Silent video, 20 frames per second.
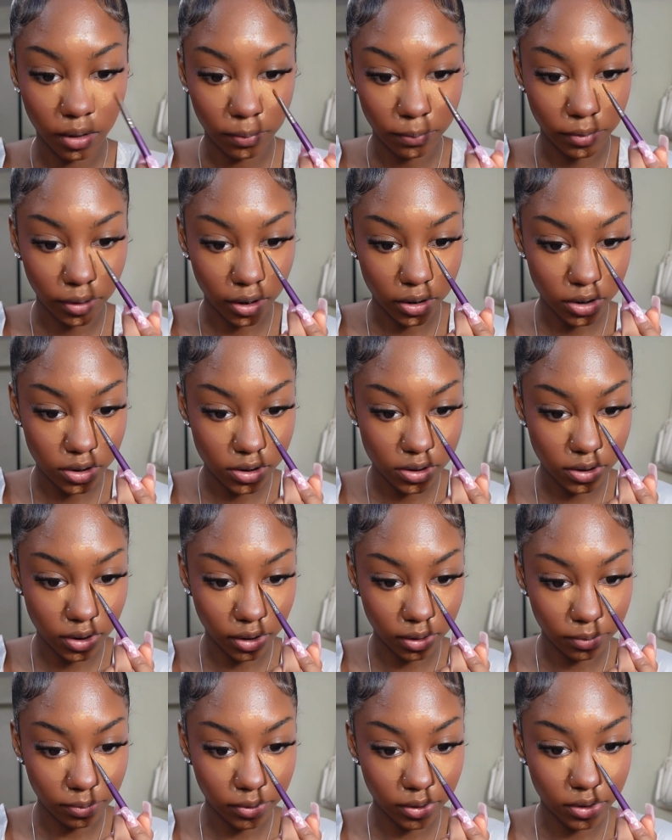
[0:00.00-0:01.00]
But I just
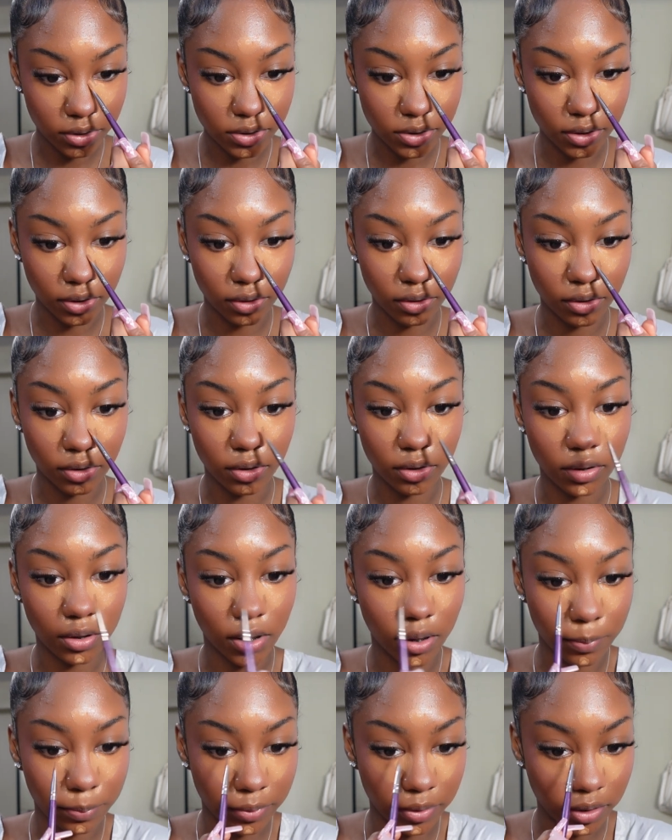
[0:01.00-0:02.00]
take my concealer,
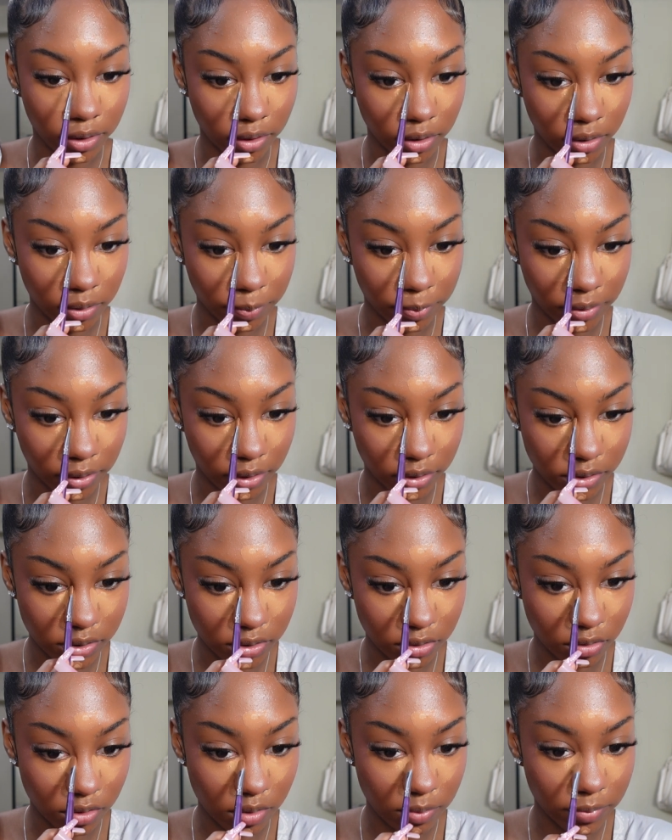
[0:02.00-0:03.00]
I bring it up, and I
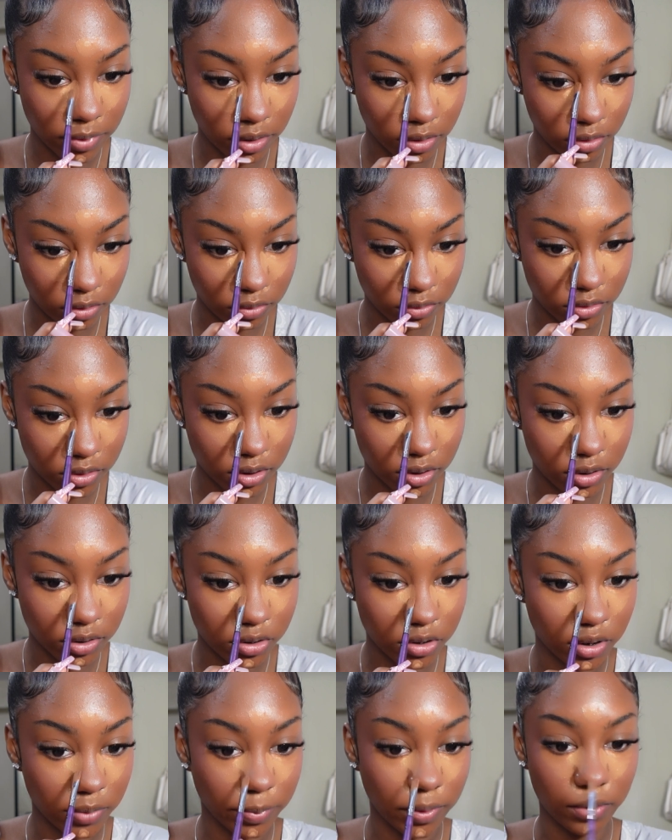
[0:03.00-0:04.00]
sculpt my nose the
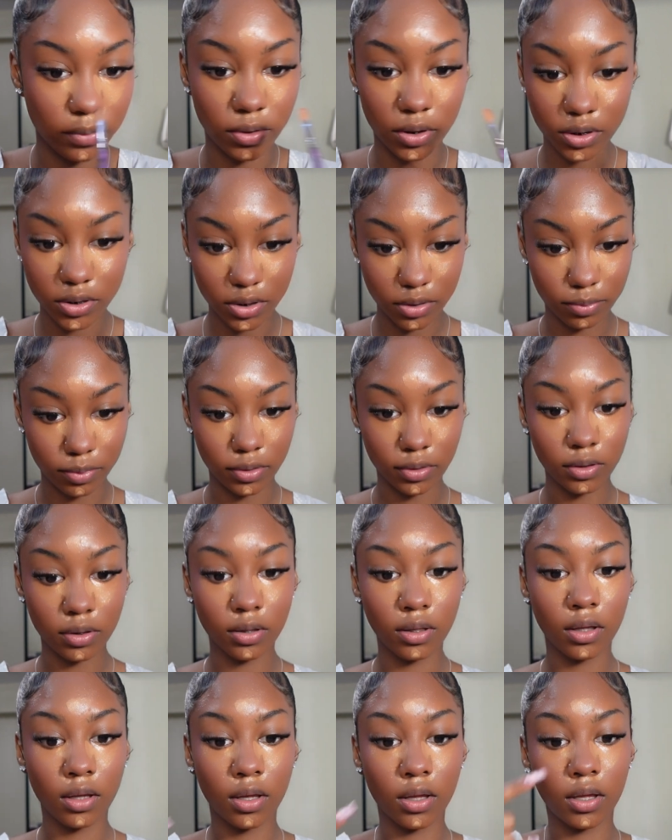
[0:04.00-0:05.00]
shape I want it to be.
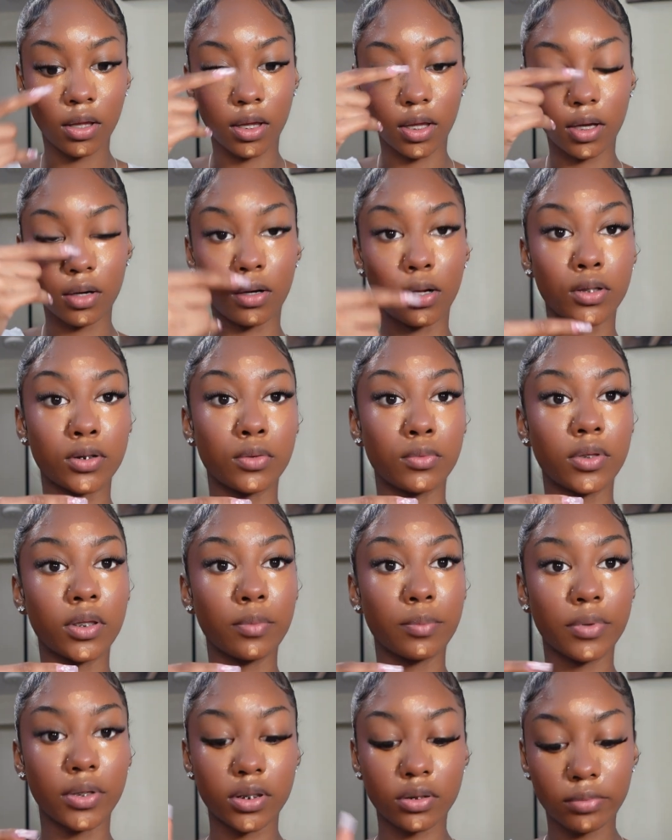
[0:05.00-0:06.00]
And also with the
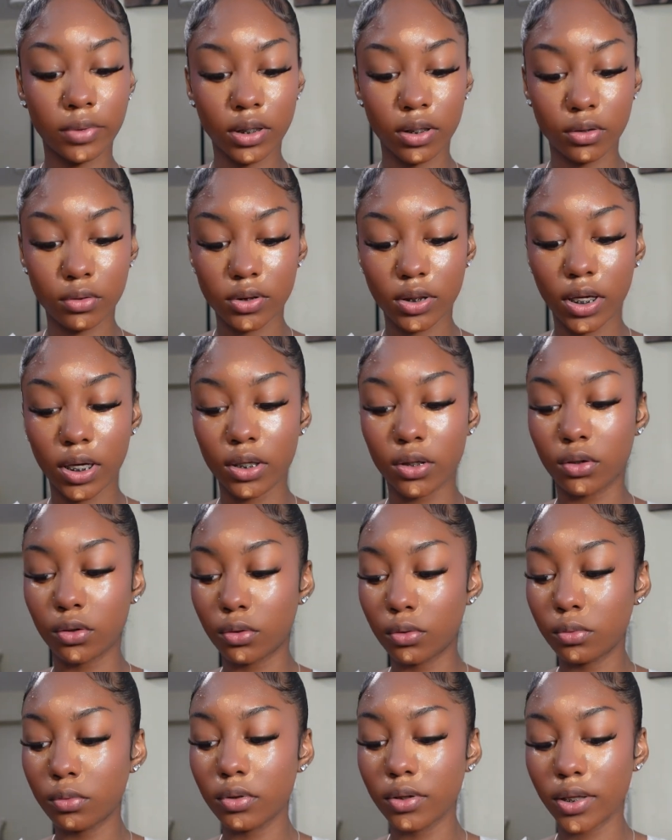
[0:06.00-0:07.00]
bridge of my nose, I
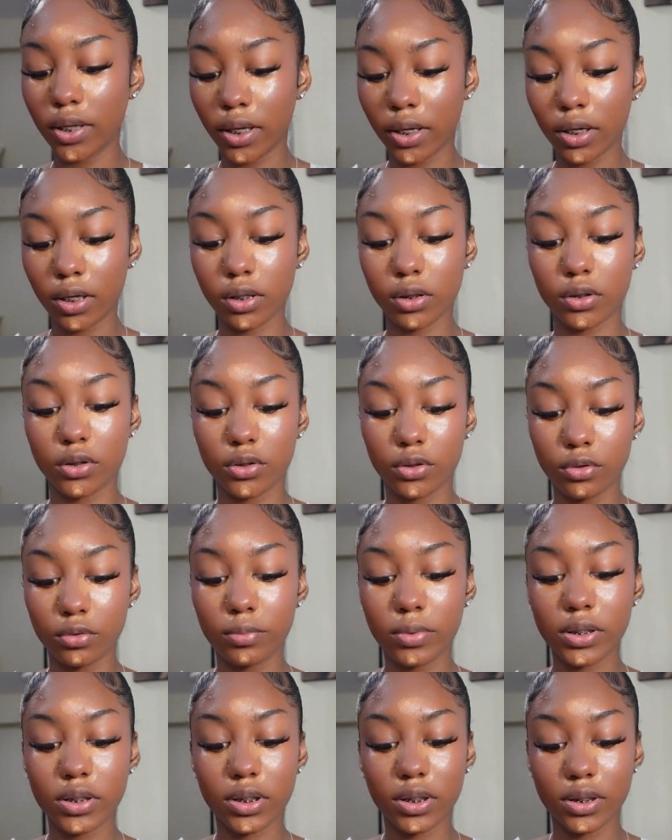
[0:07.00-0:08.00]
don't like too
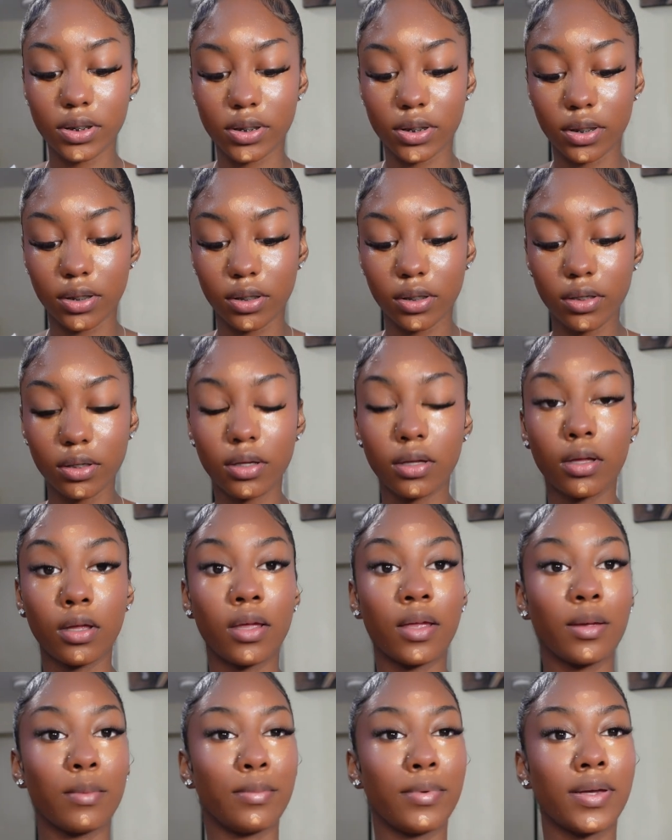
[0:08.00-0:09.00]
much concealer
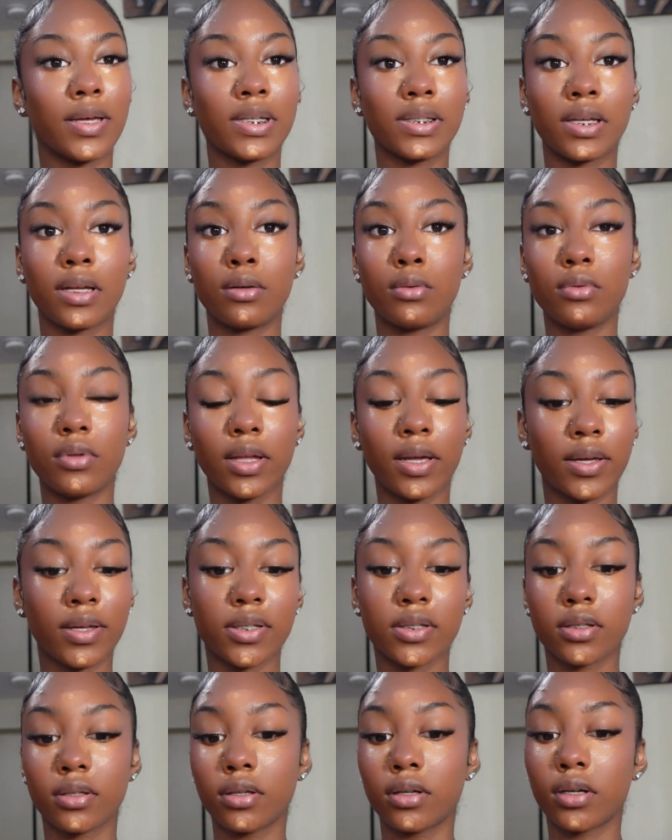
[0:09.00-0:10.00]
because I don't like it
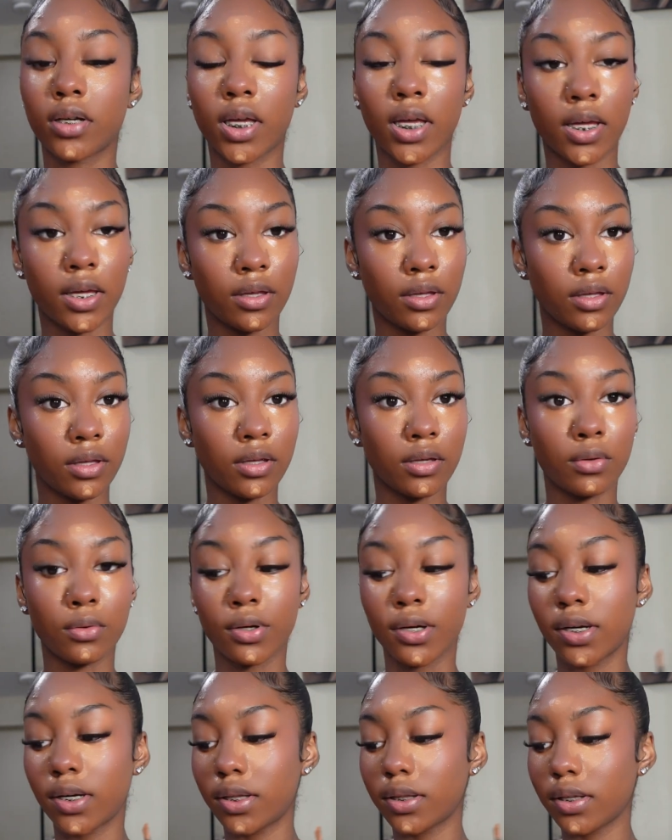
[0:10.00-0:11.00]
to look cakey or
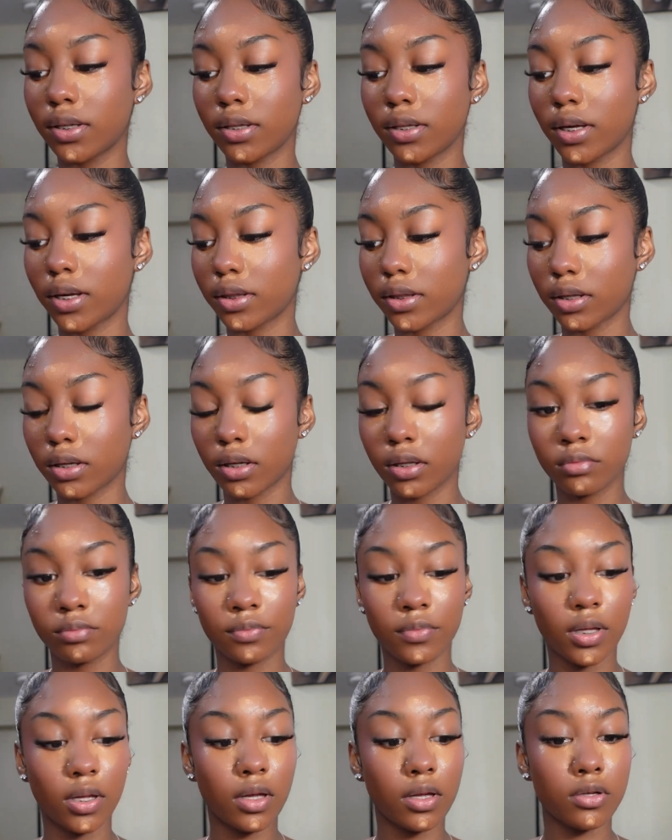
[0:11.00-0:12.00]
anything like that.
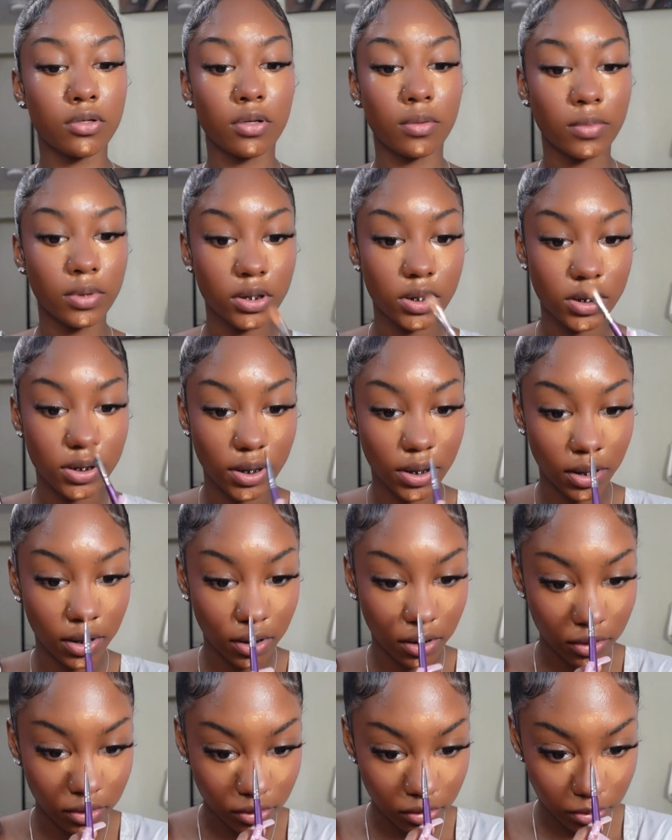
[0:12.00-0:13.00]
So I'm going to just take
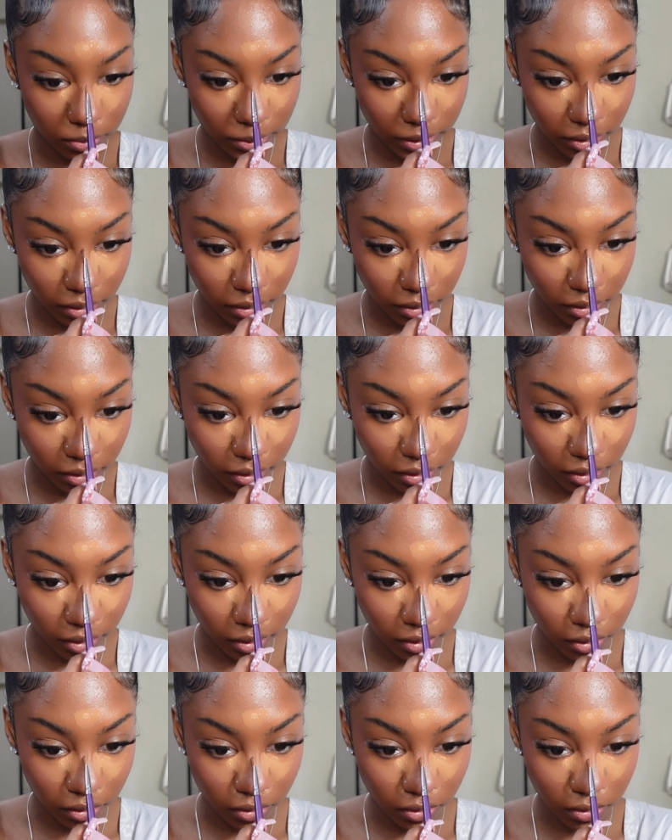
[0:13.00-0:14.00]
a little bit
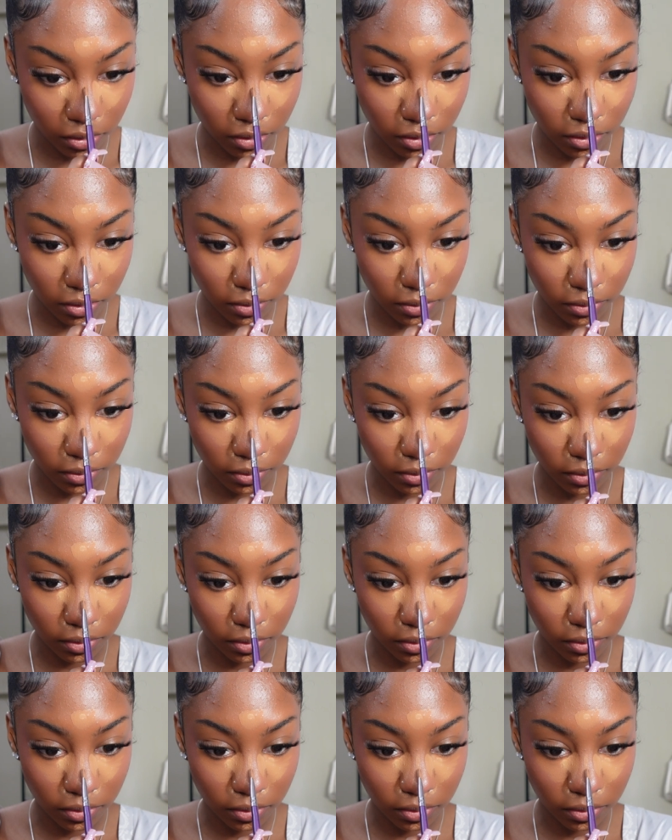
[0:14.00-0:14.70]
and go